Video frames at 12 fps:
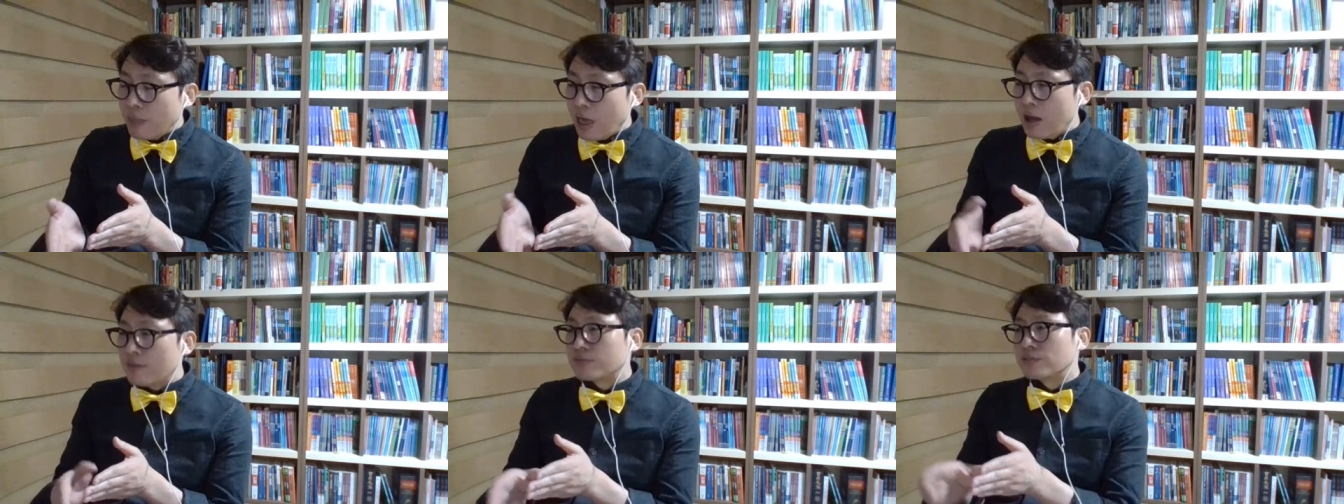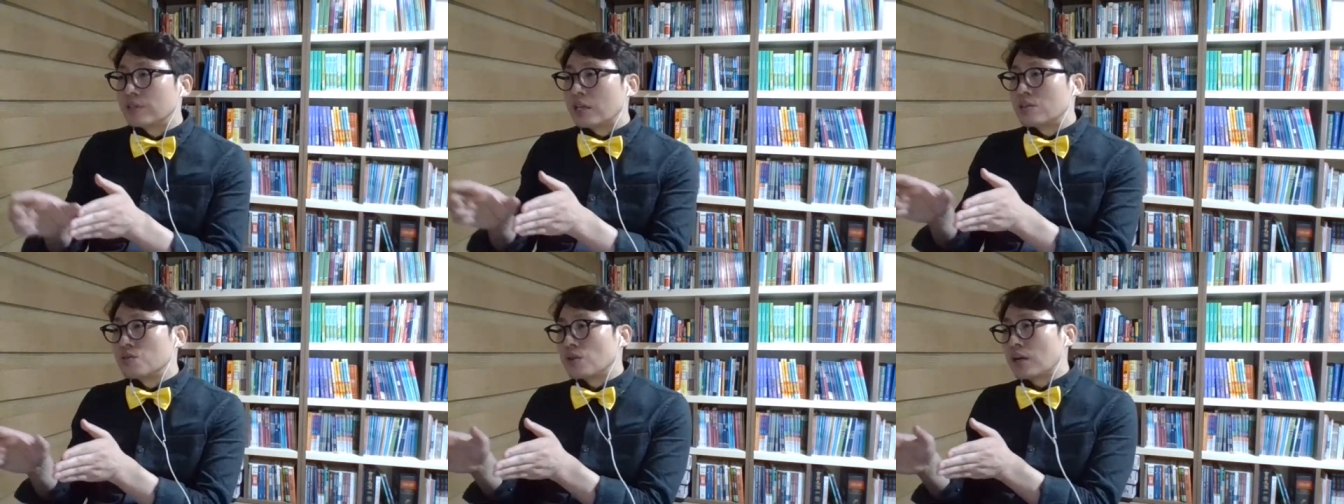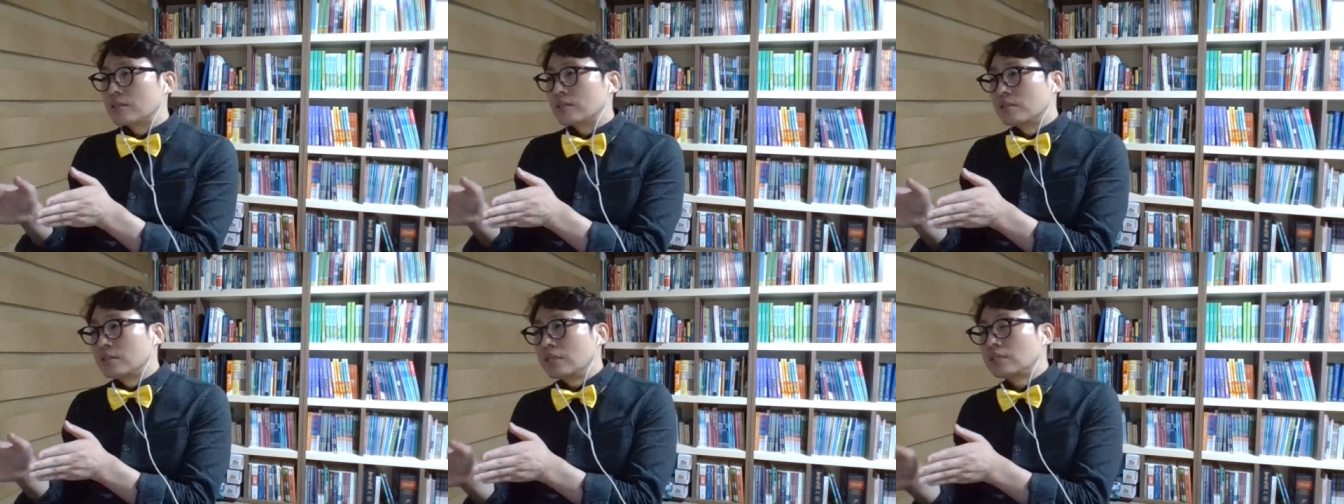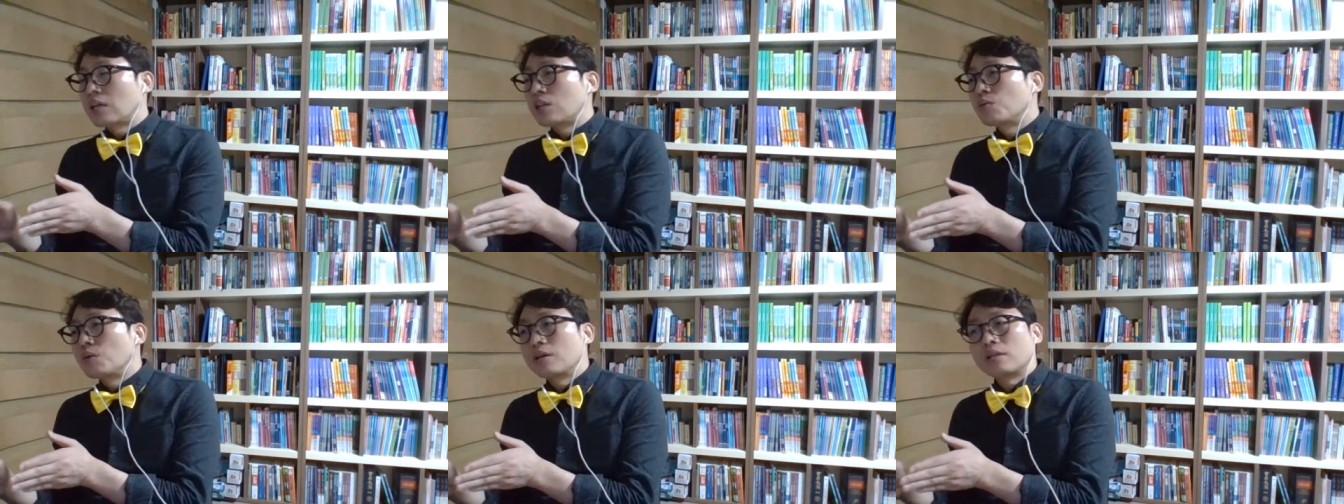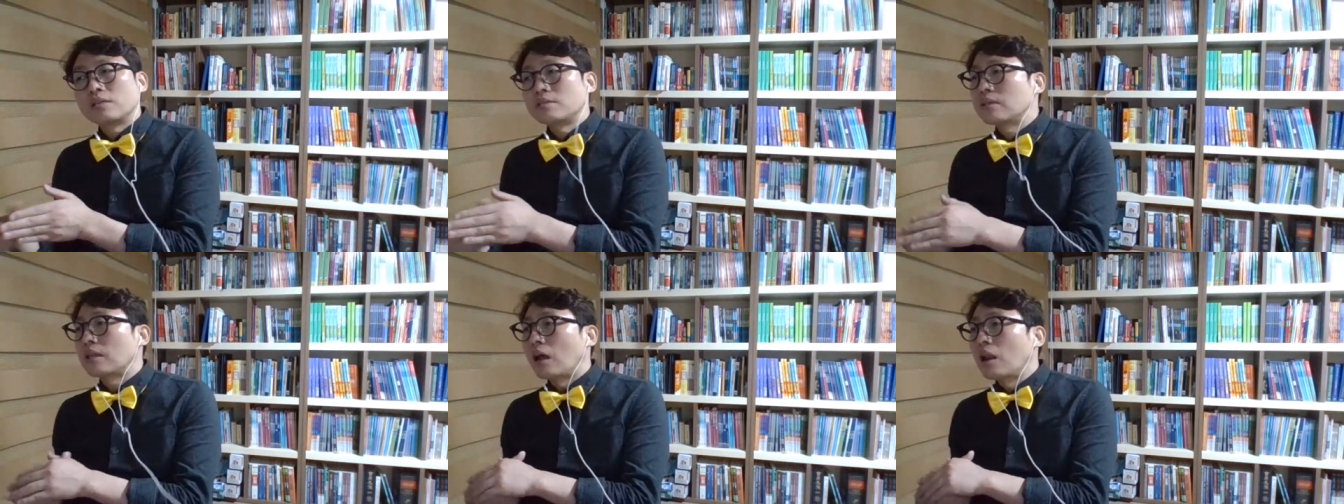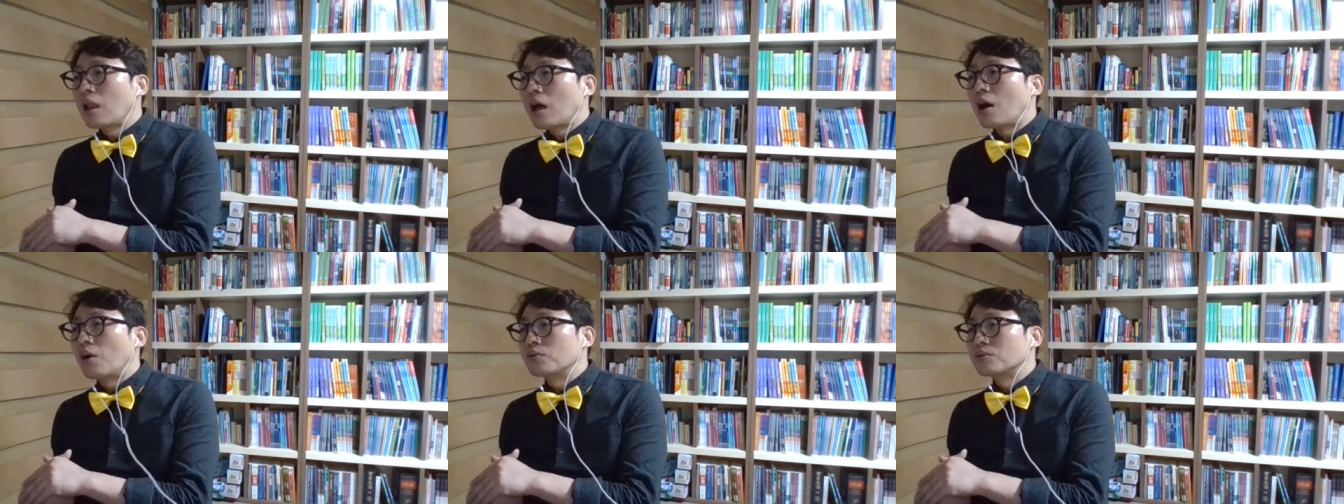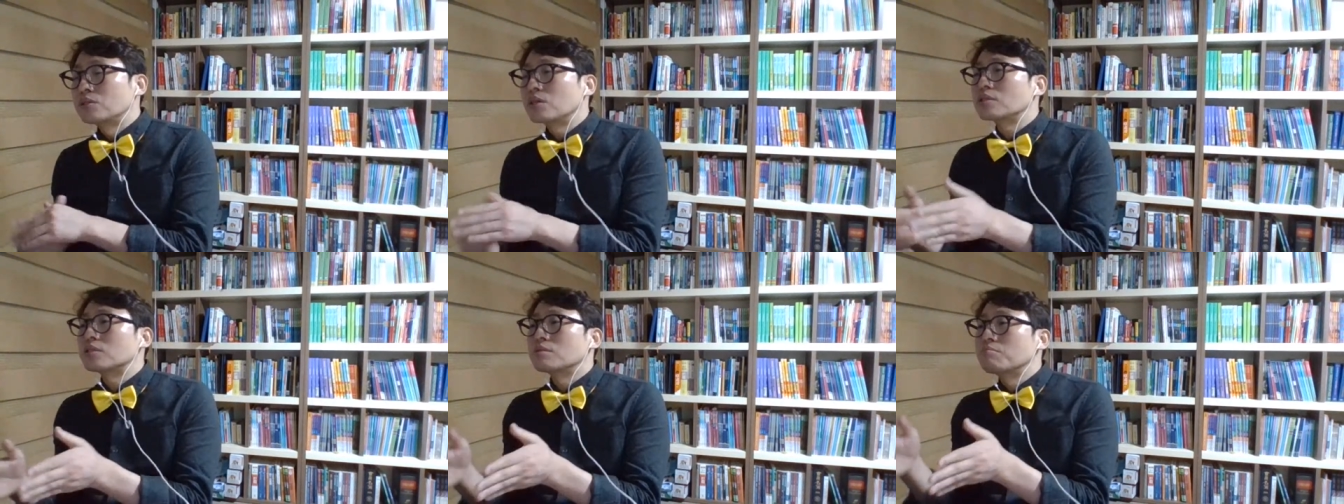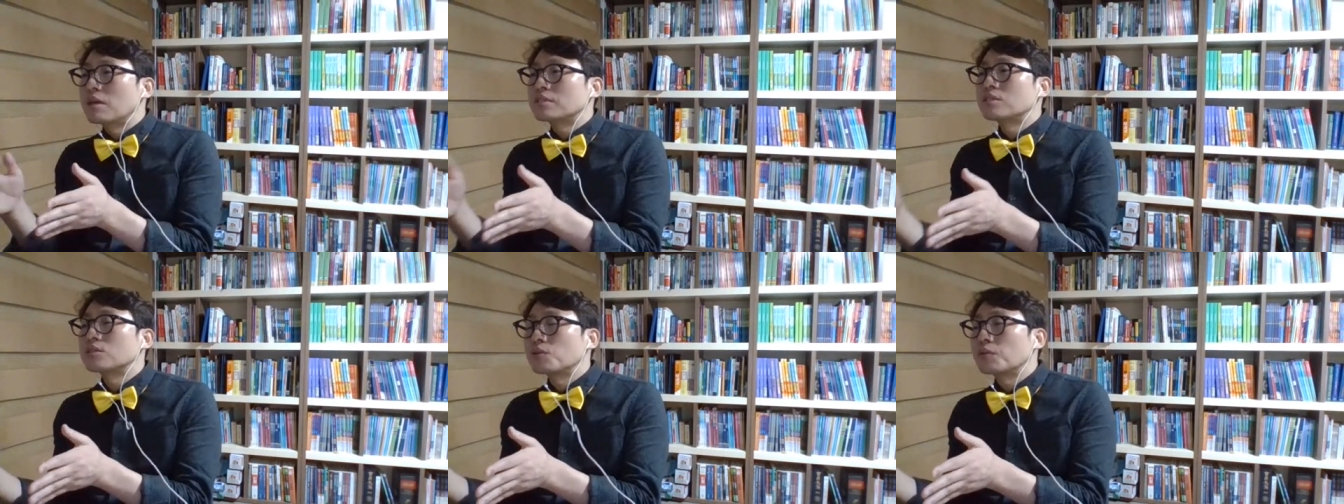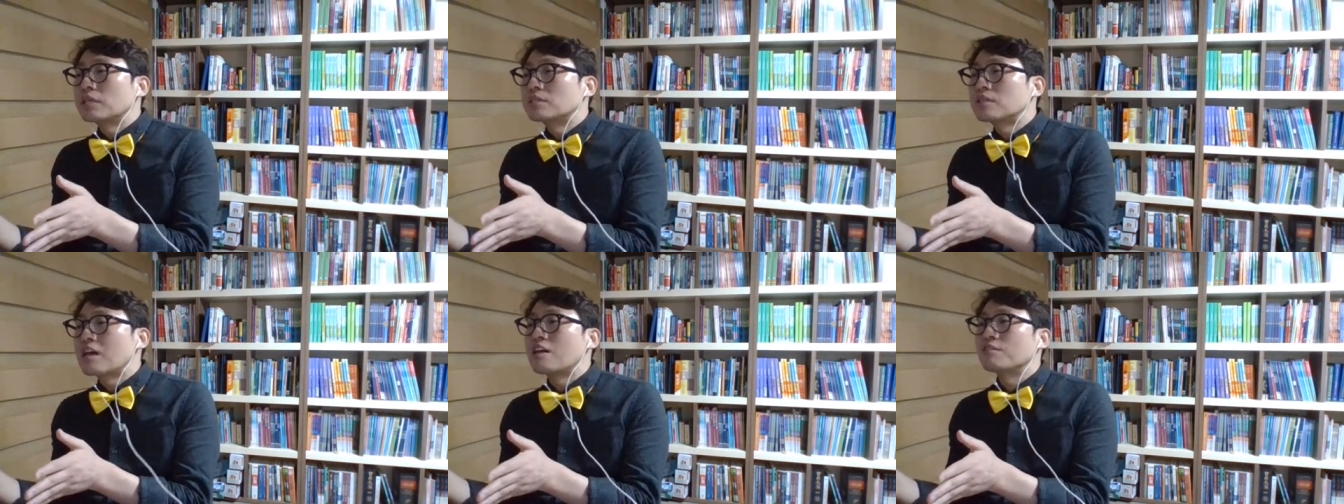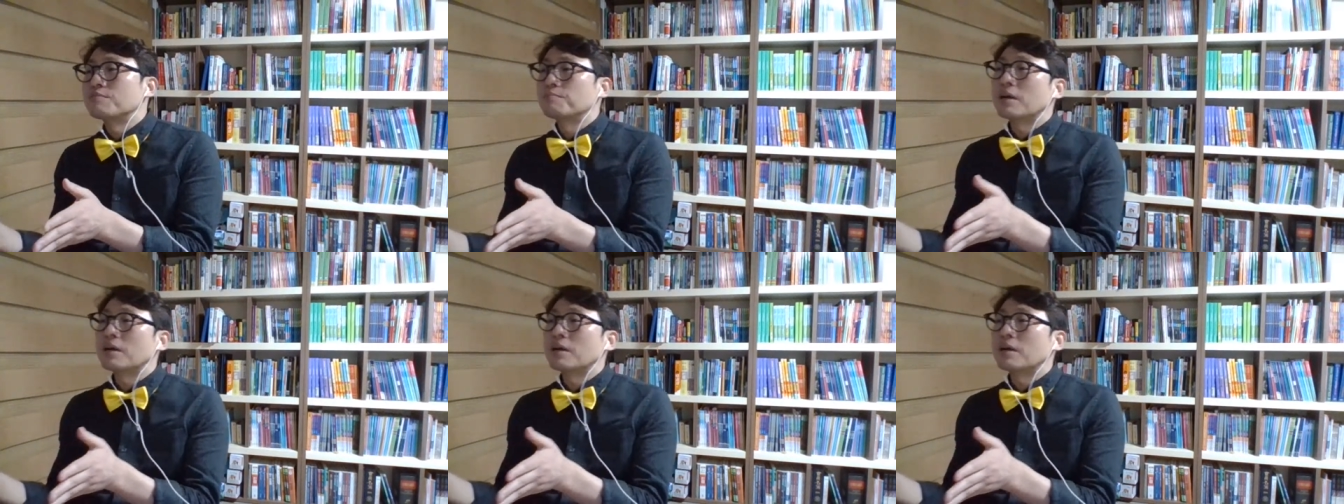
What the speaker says: after that you got D10 one, it is not allowed, just the master degree itself.